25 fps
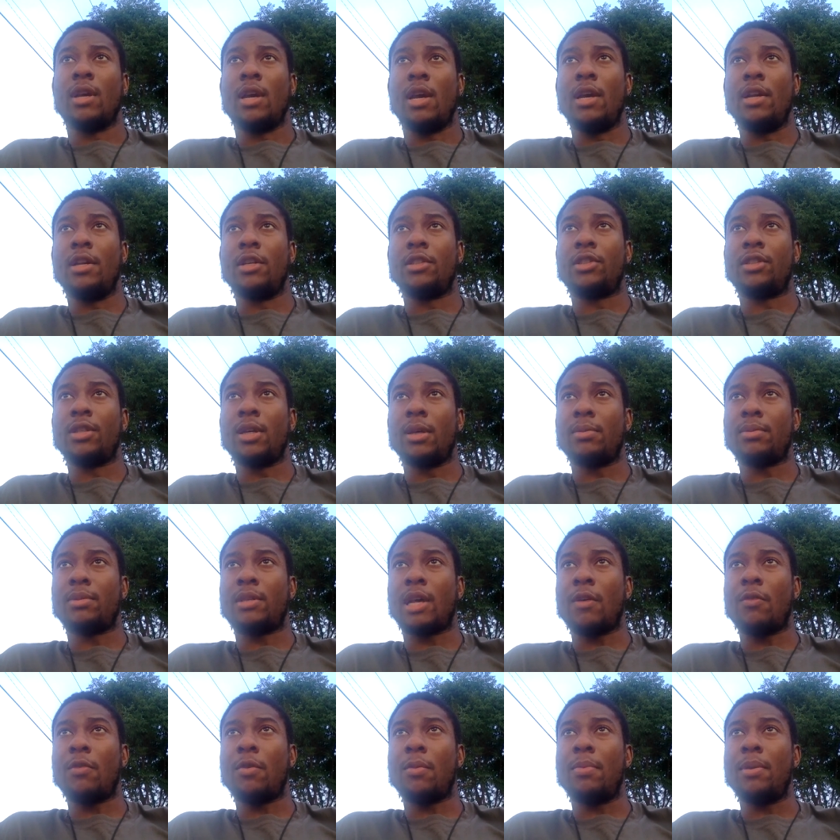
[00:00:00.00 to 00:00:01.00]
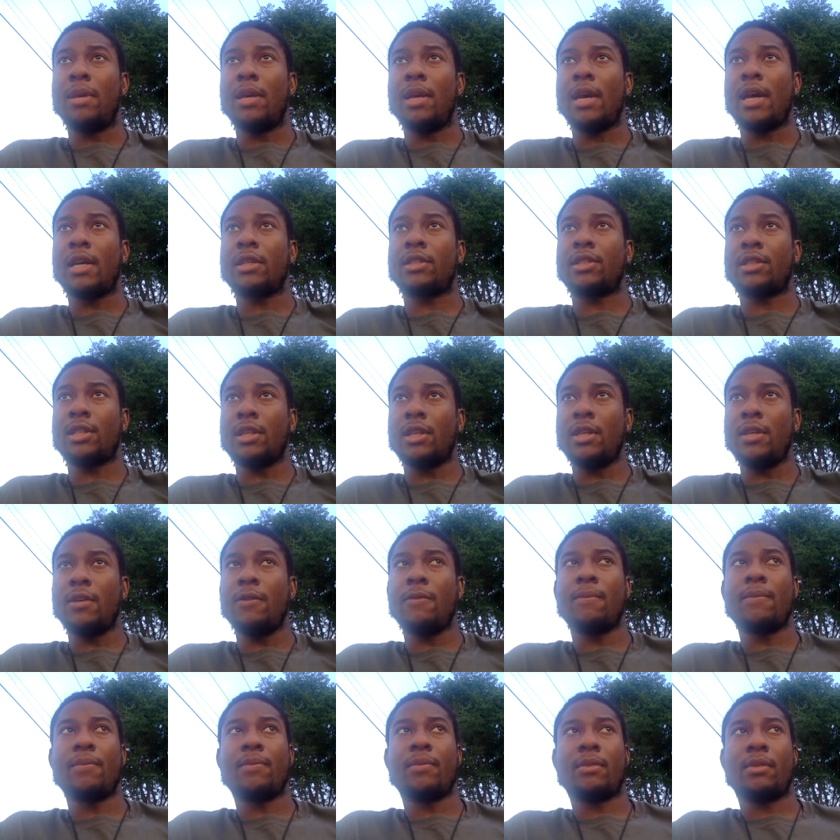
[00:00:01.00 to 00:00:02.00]
And the ships that would be at
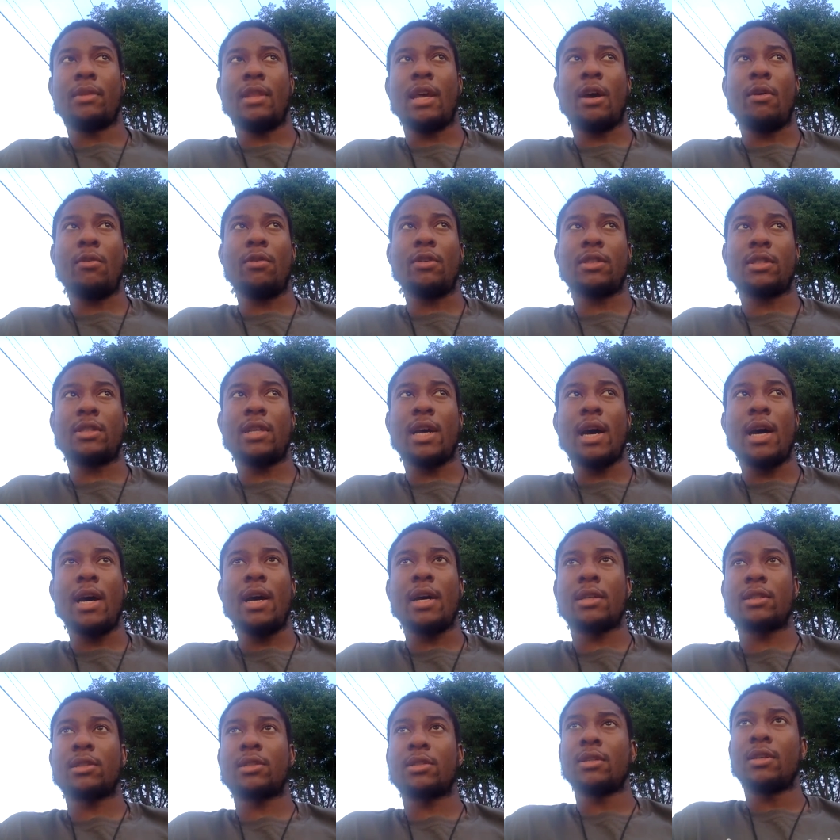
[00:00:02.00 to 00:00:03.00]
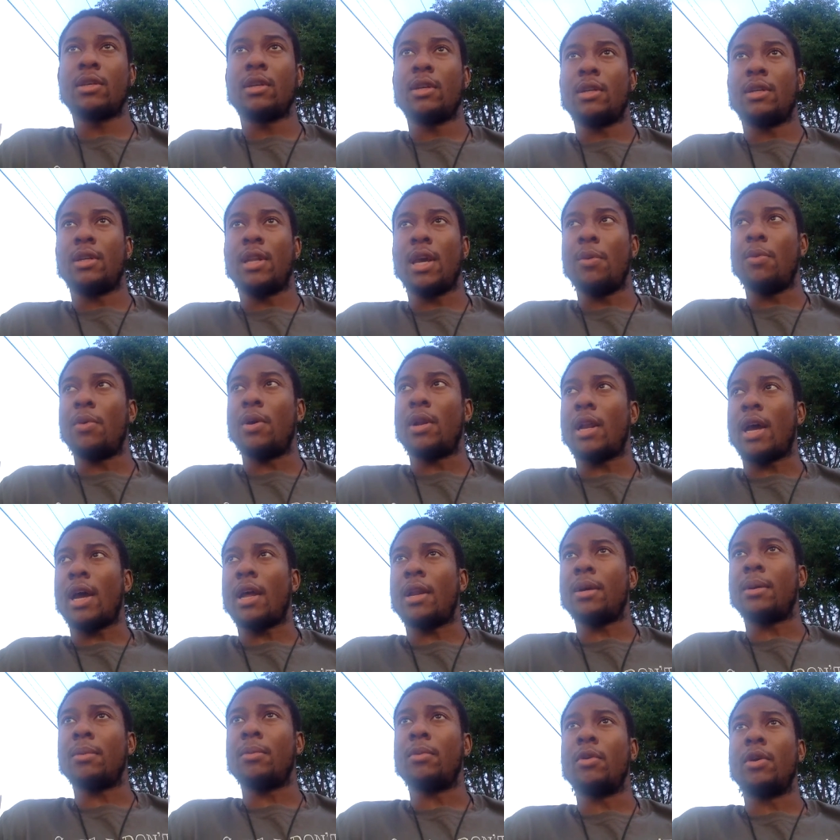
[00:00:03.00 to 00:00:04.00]
sea, that was docked, they would
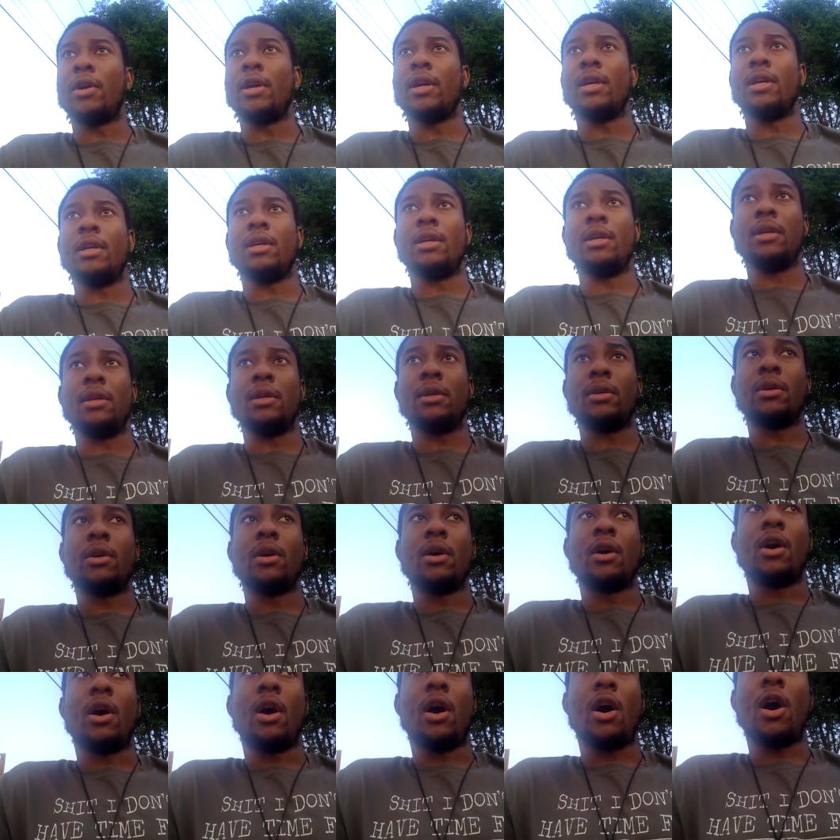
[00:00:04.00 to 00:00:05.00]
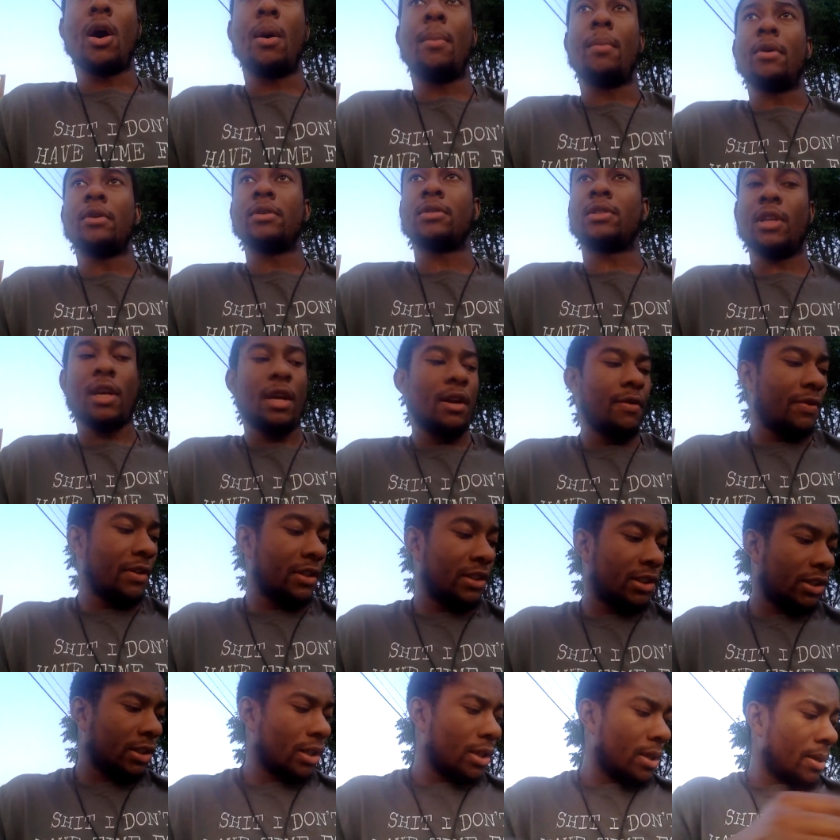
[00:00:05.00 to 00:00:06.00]
light up green. Almost every
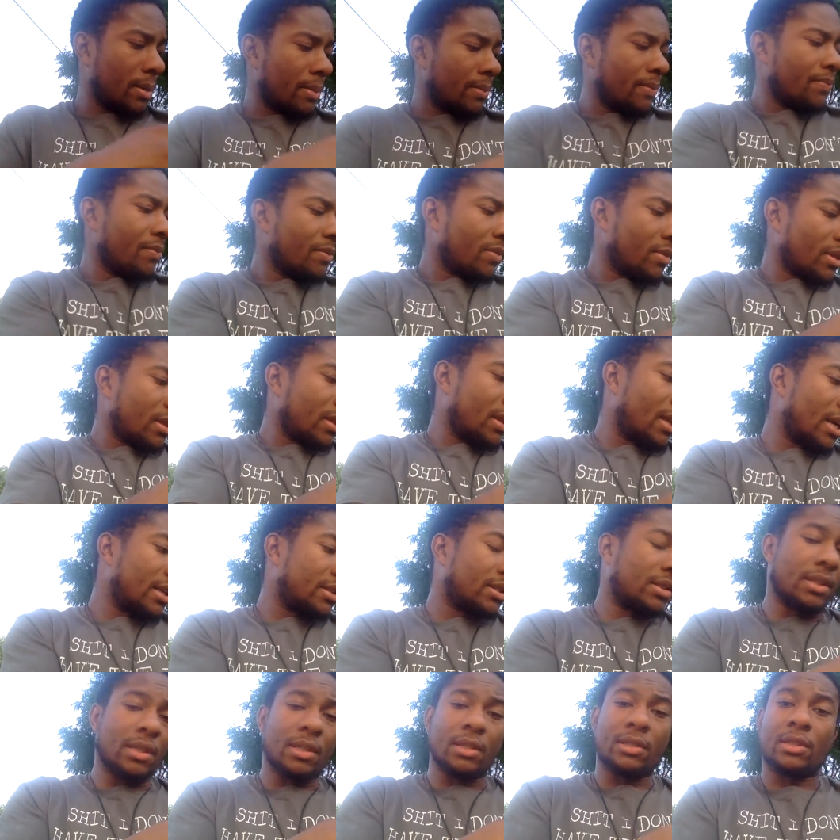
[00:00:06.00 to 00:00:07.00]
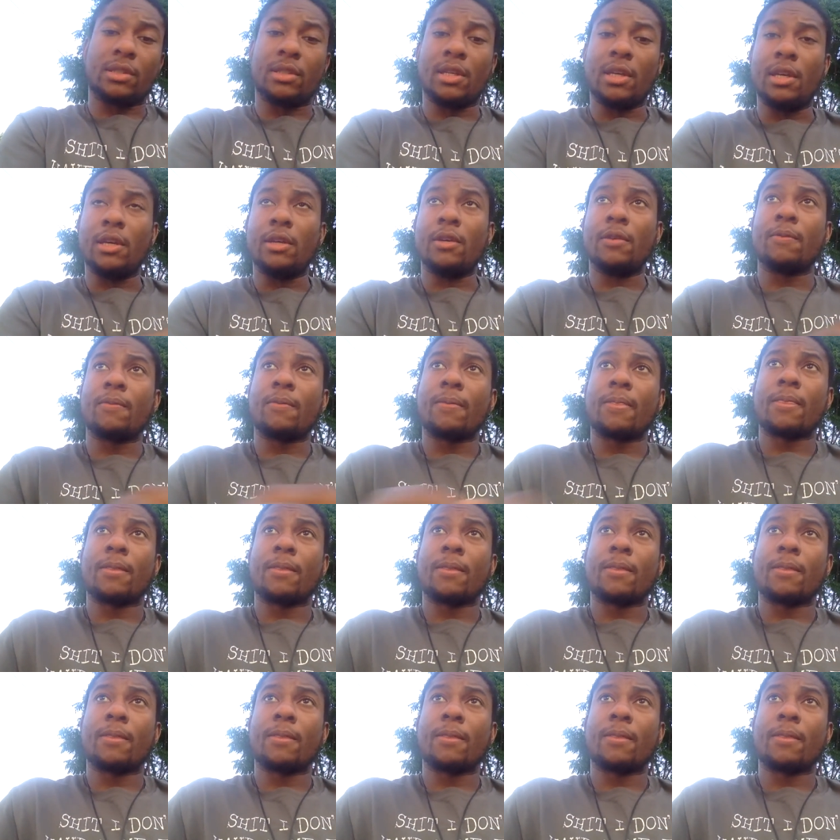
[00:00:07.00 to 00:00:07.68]
ship that's in the sea